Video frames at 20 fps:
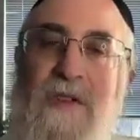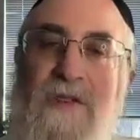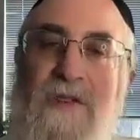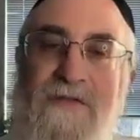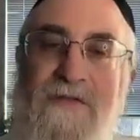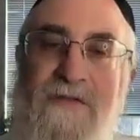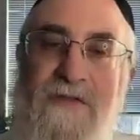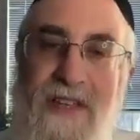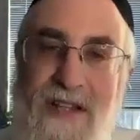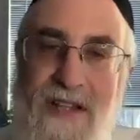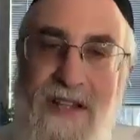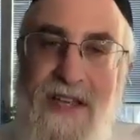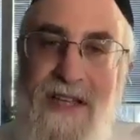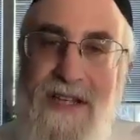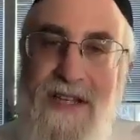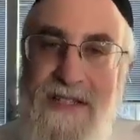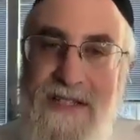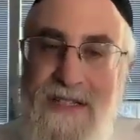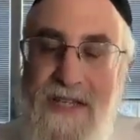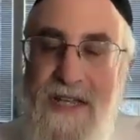those
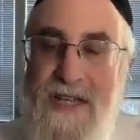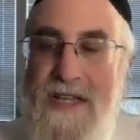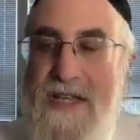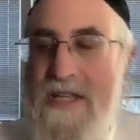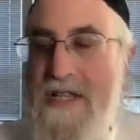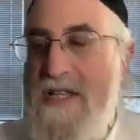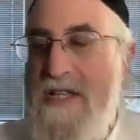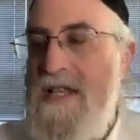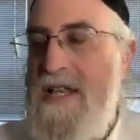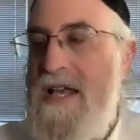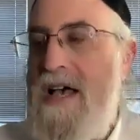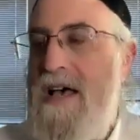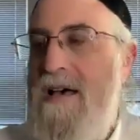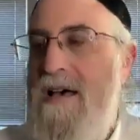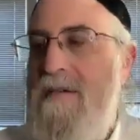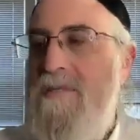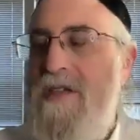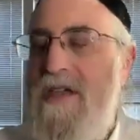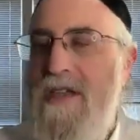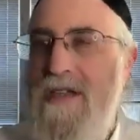feelings,
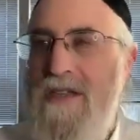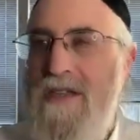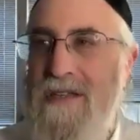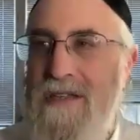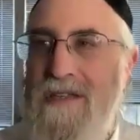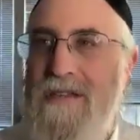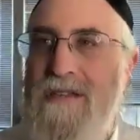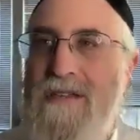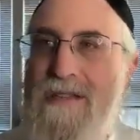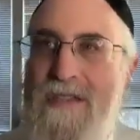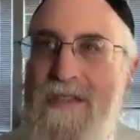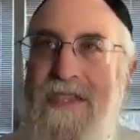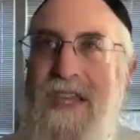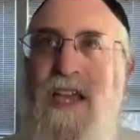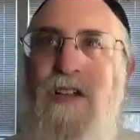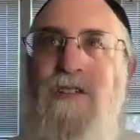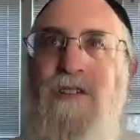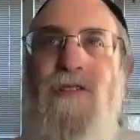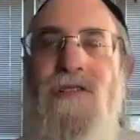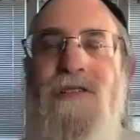um,
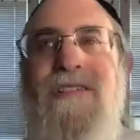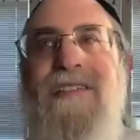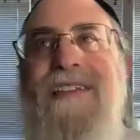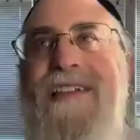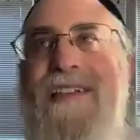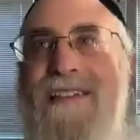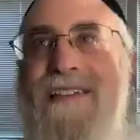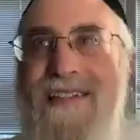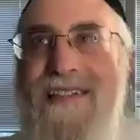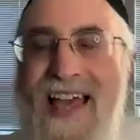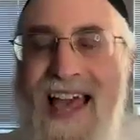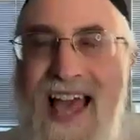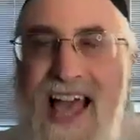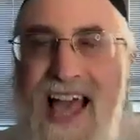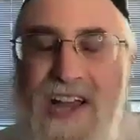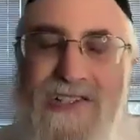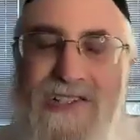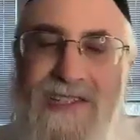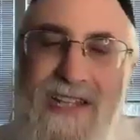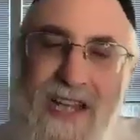that could lead to
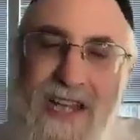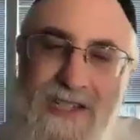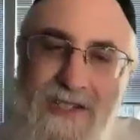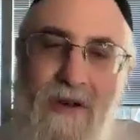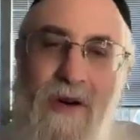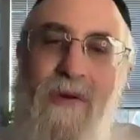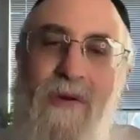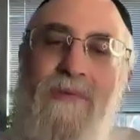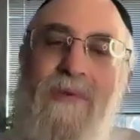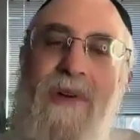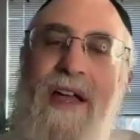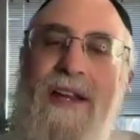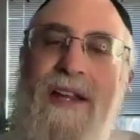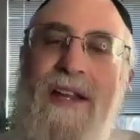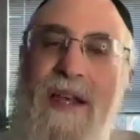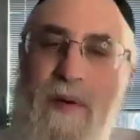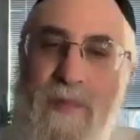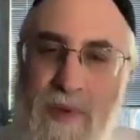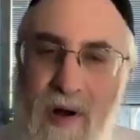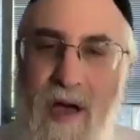action, that's
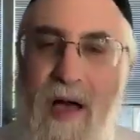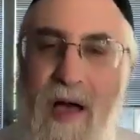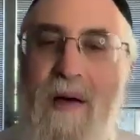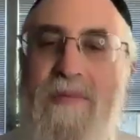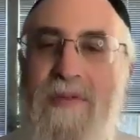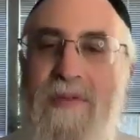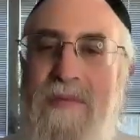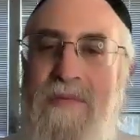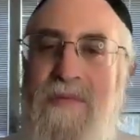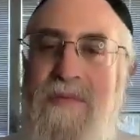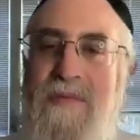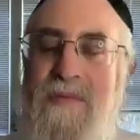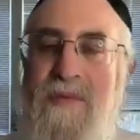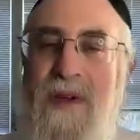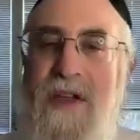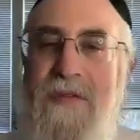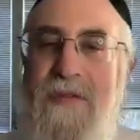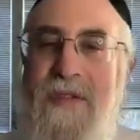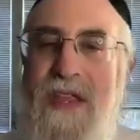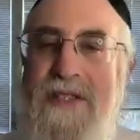already a problem,
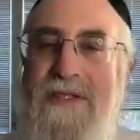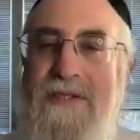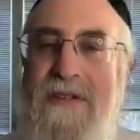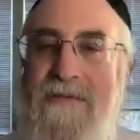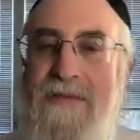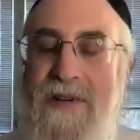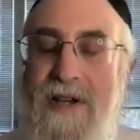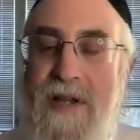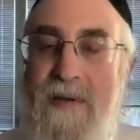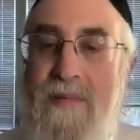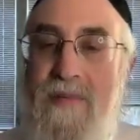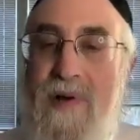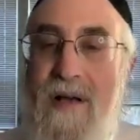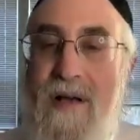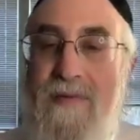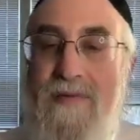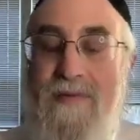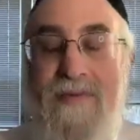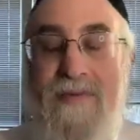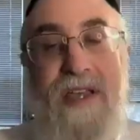right? That's already a
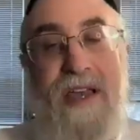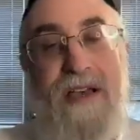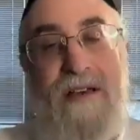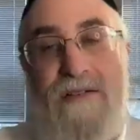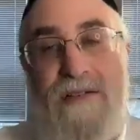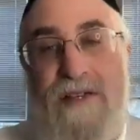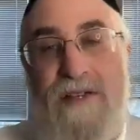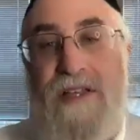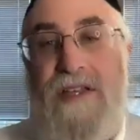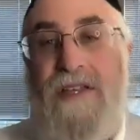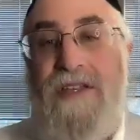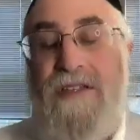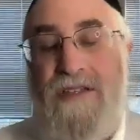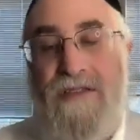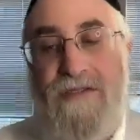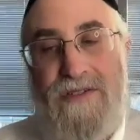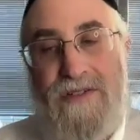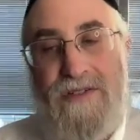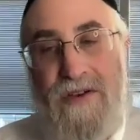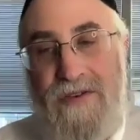problem. Now,
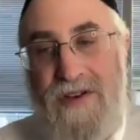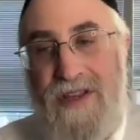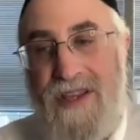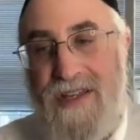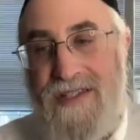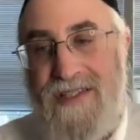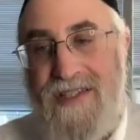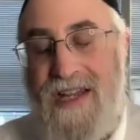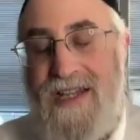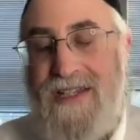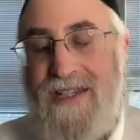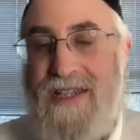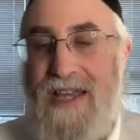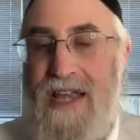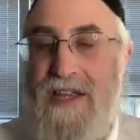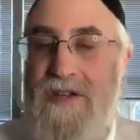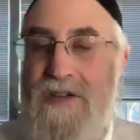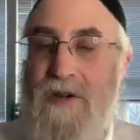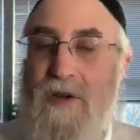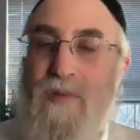you'll notice I
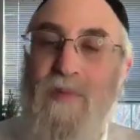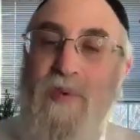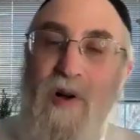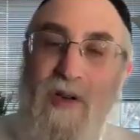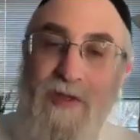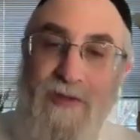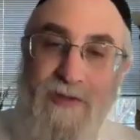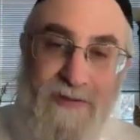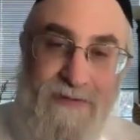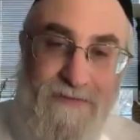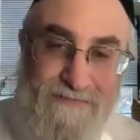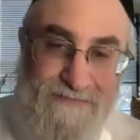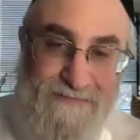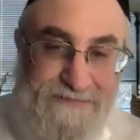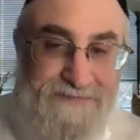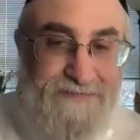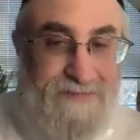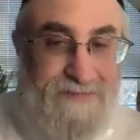said your brother.